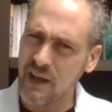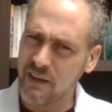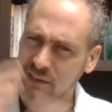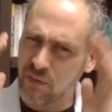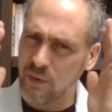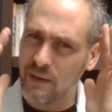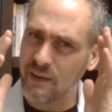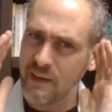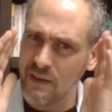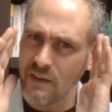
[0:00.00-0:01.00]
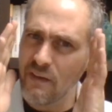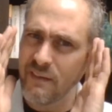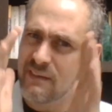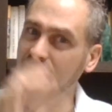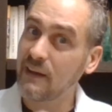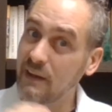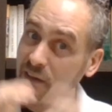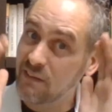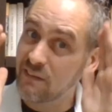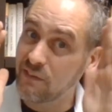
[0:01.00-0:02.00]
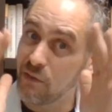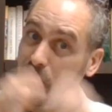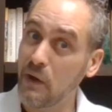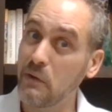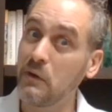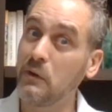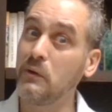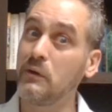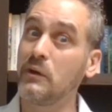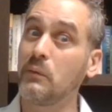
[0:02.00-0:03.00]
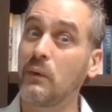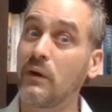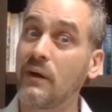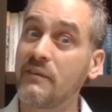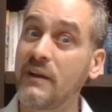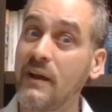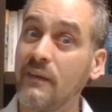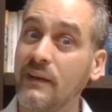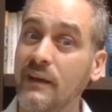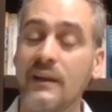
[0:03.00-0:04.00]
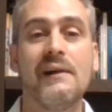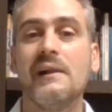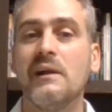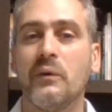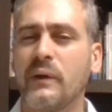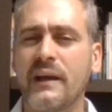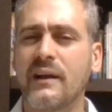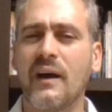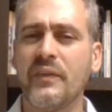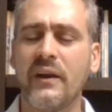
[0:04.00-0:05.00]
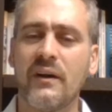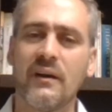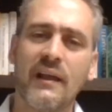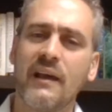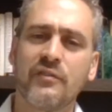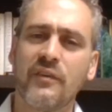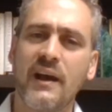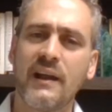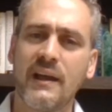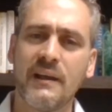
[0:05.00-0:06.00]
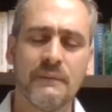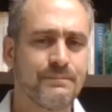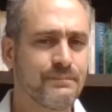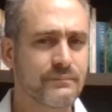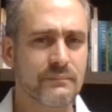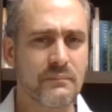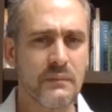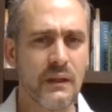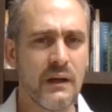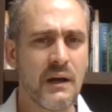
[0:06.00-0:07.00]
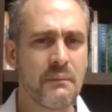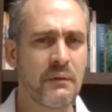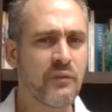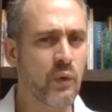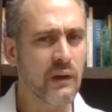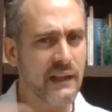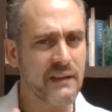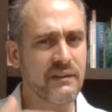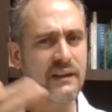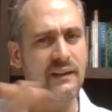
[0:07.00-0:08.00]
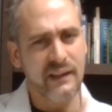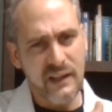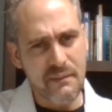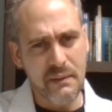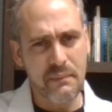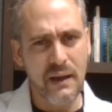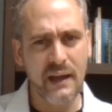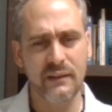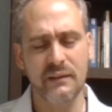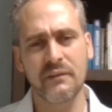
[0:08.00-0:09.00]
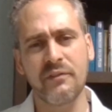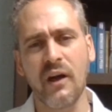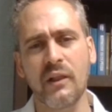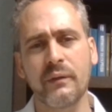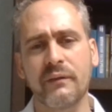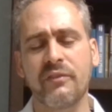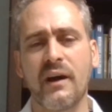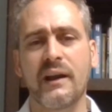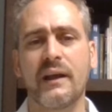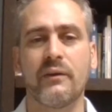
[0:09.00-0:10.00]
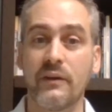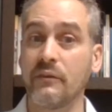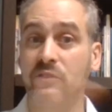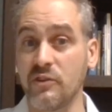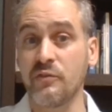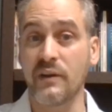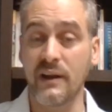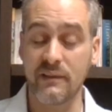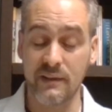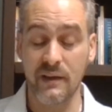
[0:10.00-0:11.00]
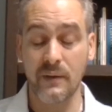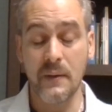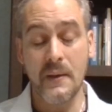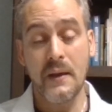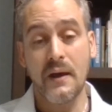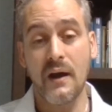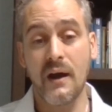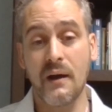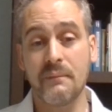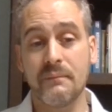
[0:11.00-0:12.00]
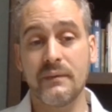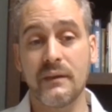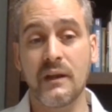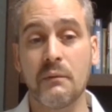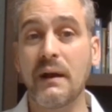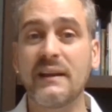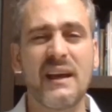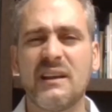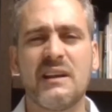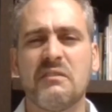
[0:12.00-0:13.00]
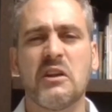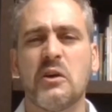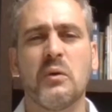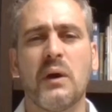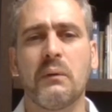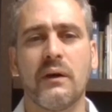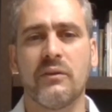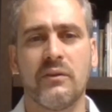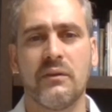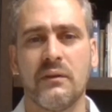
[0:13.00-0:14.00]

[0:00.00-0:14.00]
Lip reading: sort of, you could see that he pseudo knew who you were every now and then. When I got there last Friday, before leaving and then coming back the following Friday, or that was 2 Fridays ago, my dad didn't even know who I was.